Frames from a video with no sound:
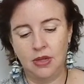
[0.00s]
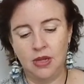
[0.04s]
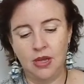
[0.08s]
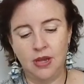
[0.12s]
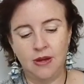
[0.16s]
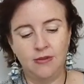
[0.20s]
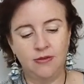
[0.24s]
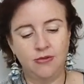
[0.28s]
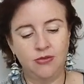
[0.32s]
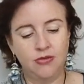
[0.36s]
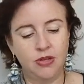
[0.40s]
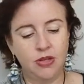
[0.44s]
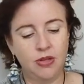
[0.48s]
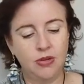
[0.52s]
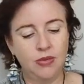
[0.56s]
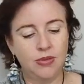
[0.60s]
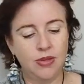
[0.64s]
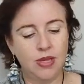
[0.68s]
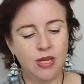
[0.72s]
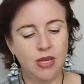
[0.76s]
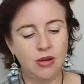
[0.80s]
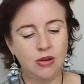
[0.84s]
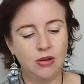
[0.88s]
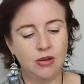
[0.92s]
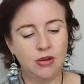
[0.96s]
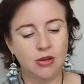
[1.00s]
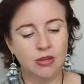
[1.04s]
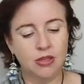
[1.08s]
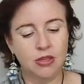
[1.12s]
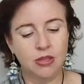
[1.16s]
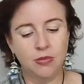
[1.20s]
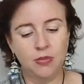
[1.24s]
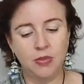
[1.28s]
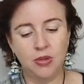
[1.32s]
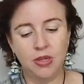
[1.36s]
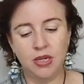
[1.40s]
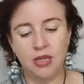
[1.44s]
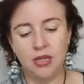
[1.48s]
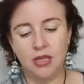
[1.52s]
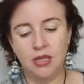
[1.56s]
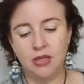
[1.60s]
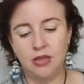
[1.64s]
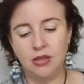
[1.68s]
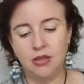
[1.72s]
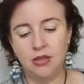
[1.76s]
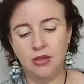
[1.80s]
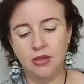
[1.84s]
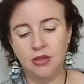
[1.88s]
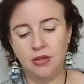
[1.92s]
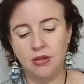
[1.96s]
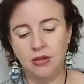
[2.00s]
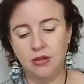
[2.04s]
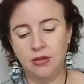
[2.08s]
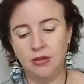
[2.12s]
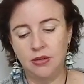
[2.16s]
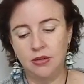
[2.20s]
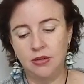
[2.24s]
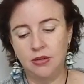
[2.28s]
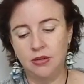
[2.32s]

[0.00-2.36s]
And feel the earth beneath you.